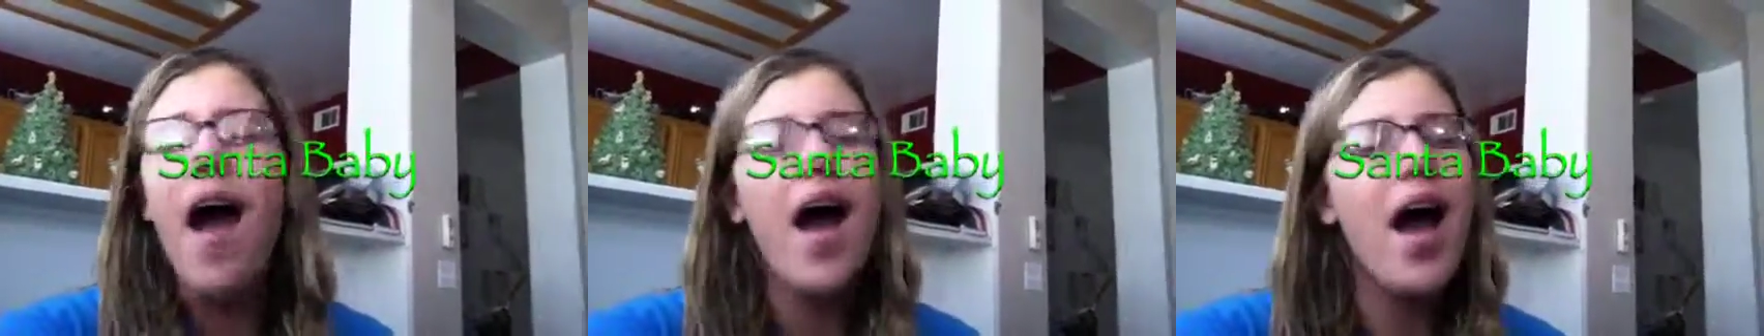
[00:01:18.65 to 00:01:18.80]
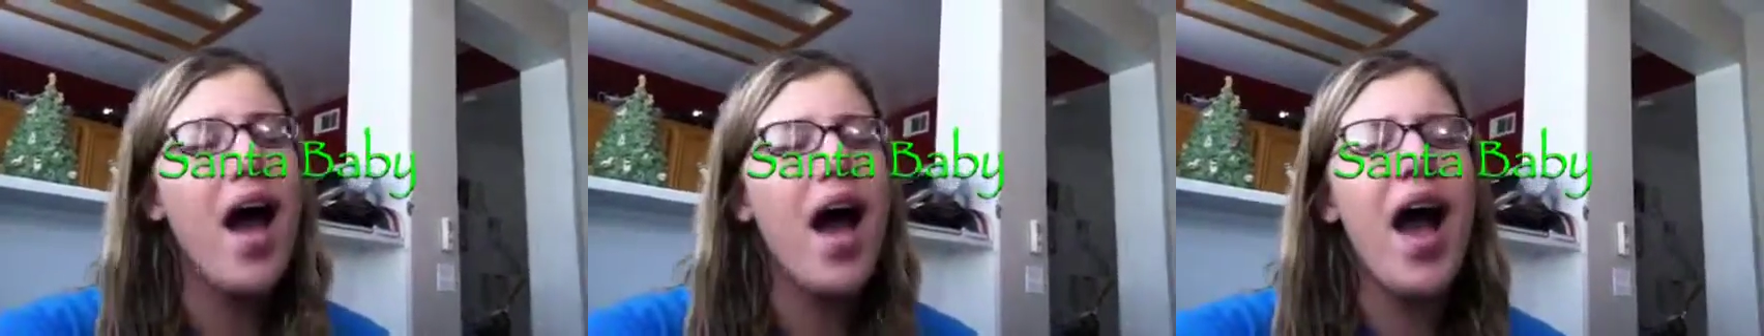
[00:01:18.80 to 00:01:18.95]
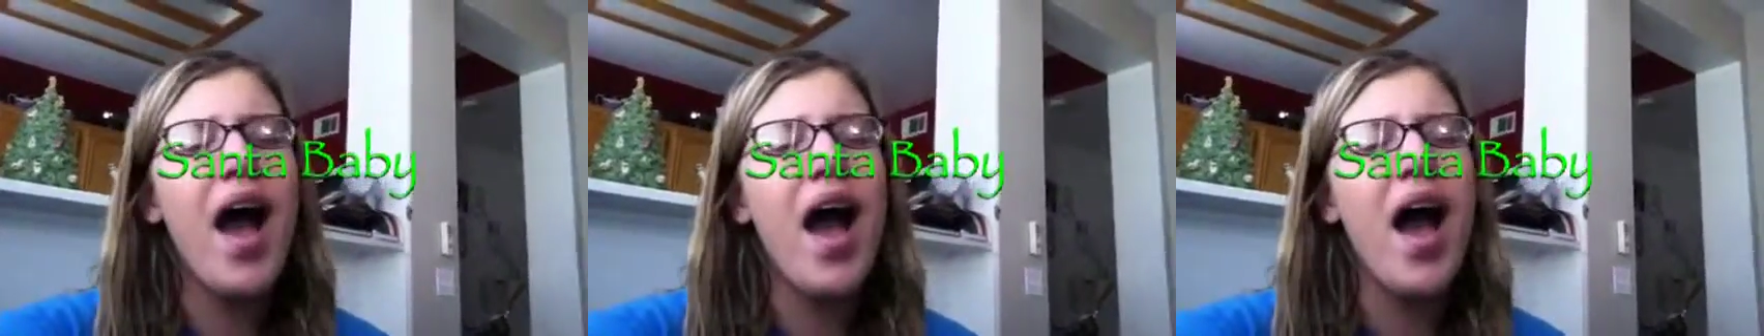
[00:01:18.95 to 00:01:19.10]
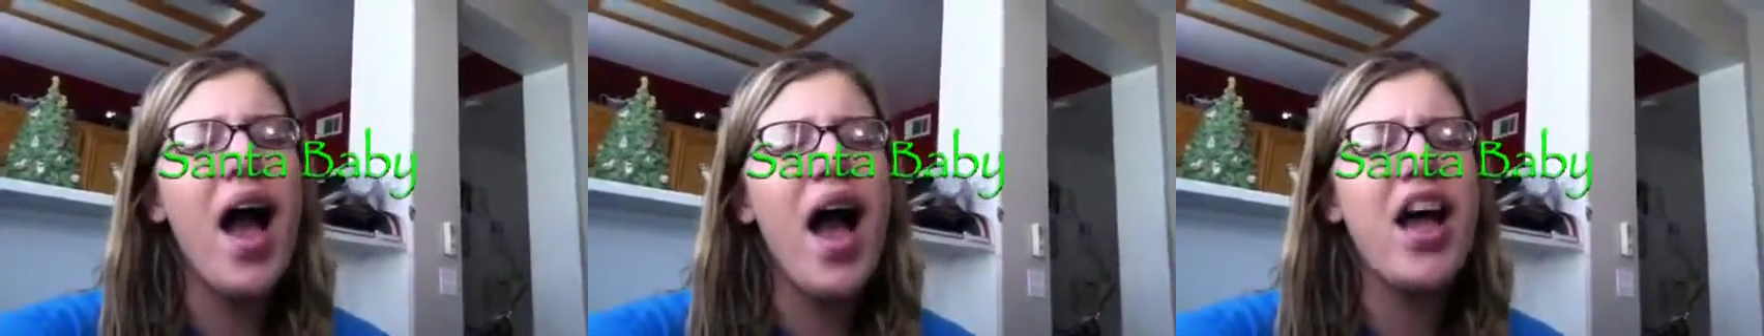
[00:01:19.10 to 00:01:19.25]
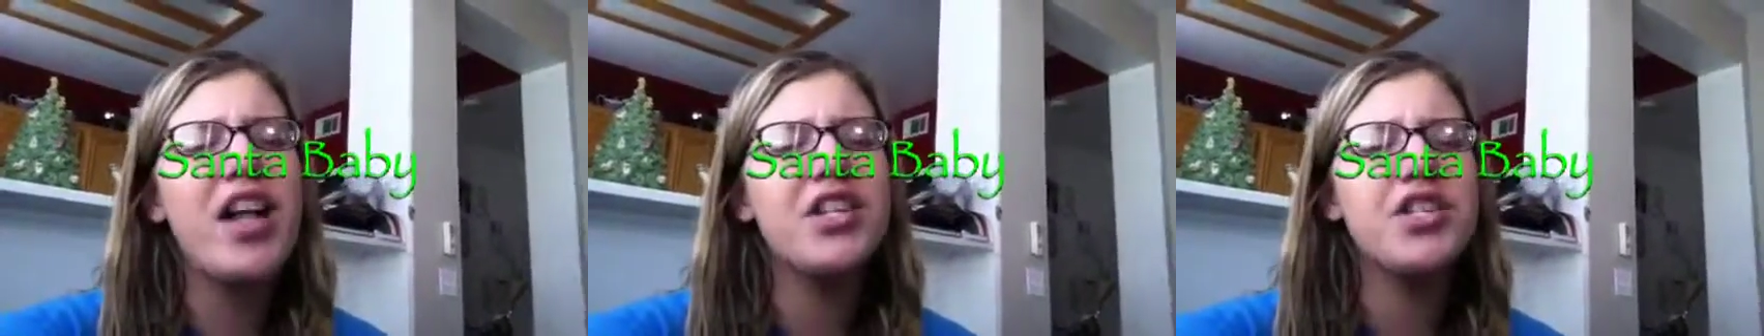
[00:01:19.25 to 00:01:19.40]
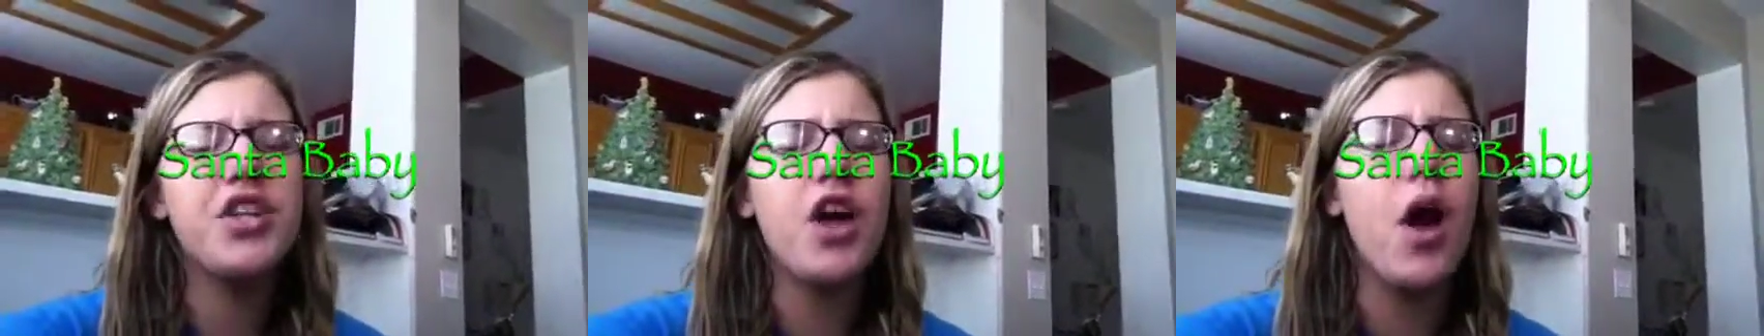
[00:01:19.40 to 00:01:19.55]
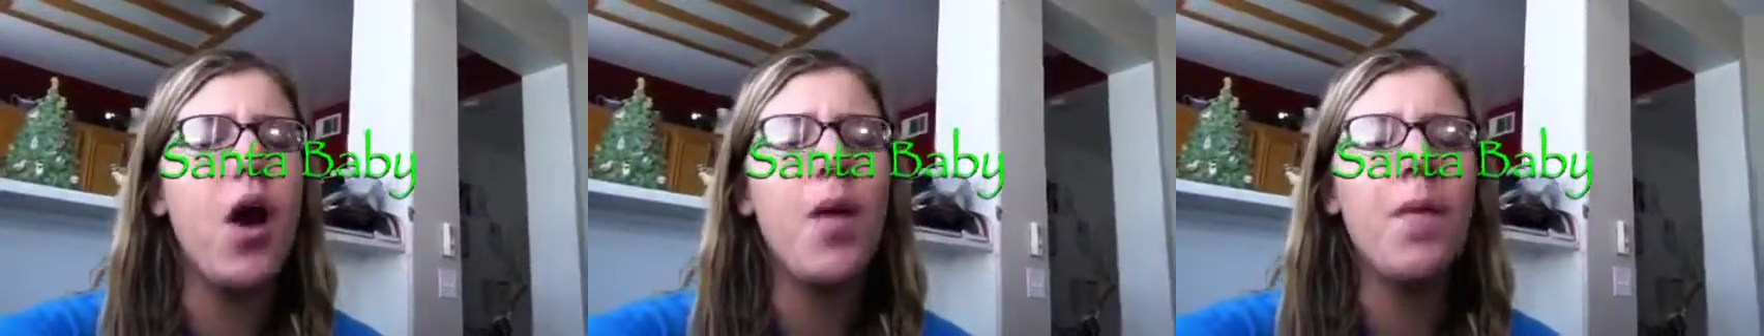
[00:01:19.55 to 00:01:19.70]
I
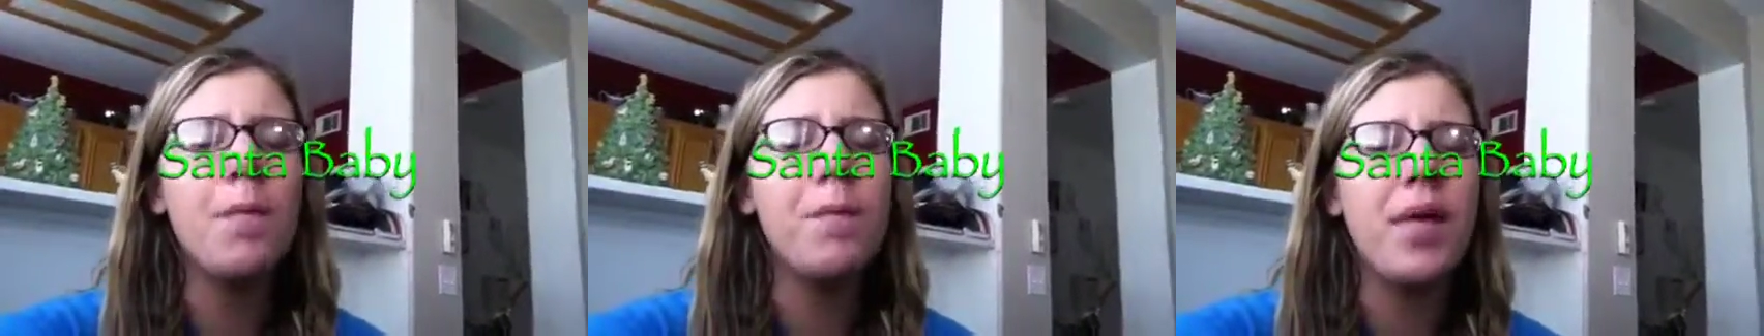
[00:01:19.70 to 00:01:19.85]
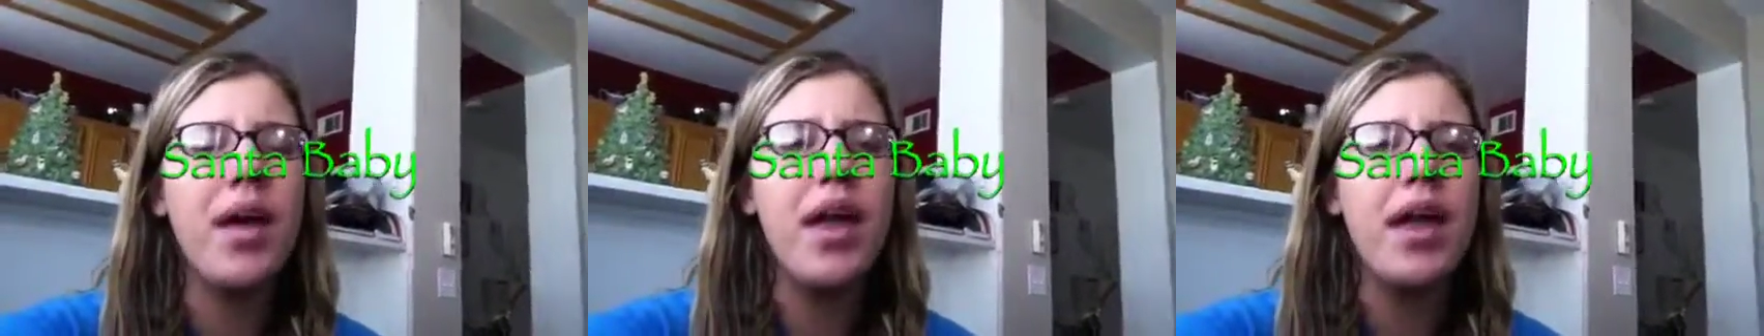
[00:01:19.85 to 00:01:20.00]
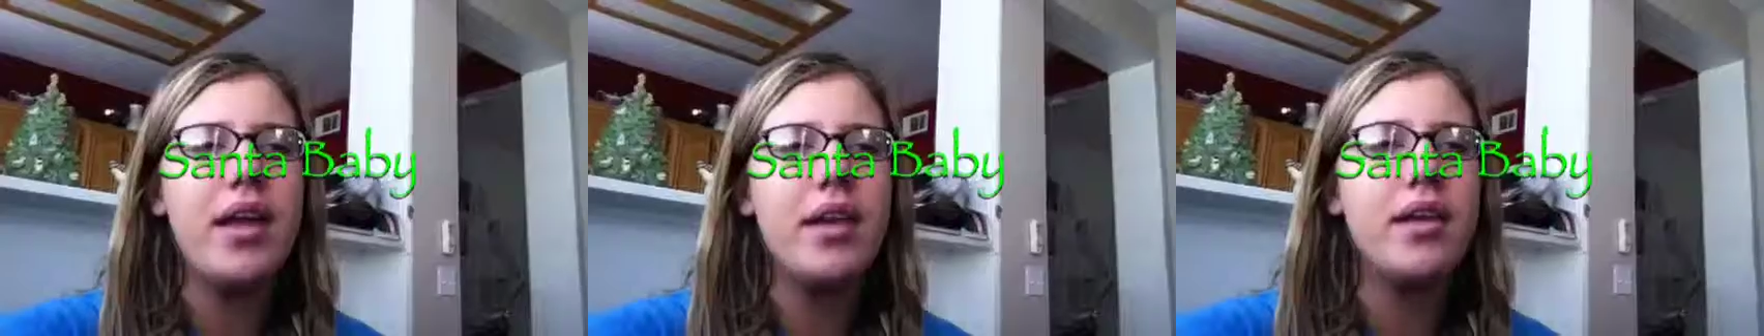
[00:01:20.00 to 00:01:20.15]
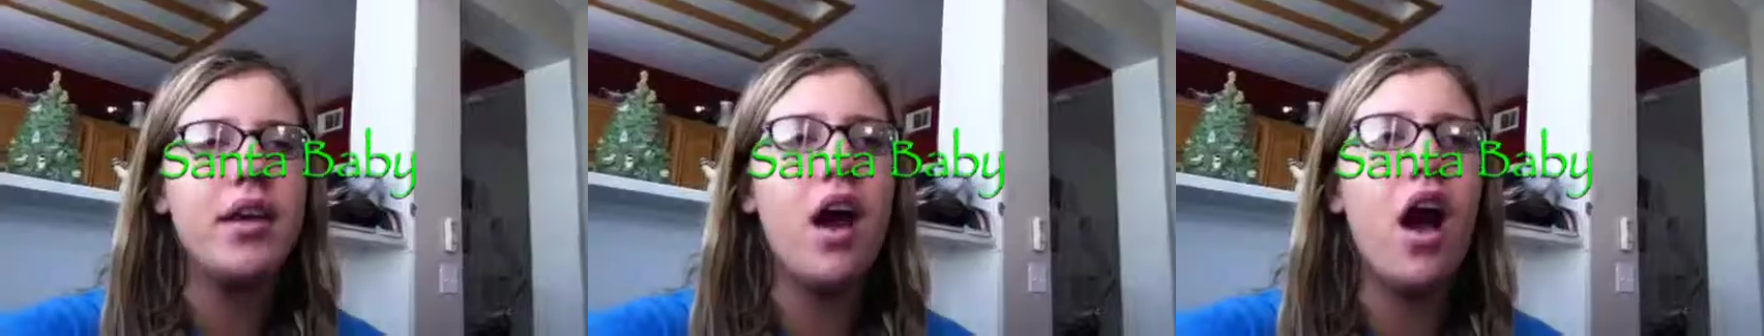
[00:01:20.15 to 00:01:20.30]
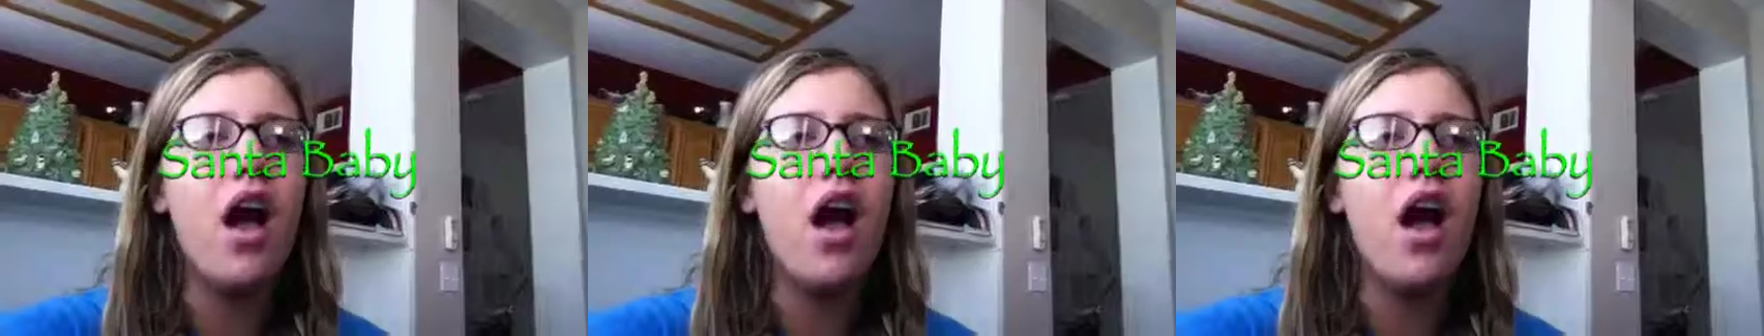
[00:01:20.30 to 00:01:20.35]
don't mean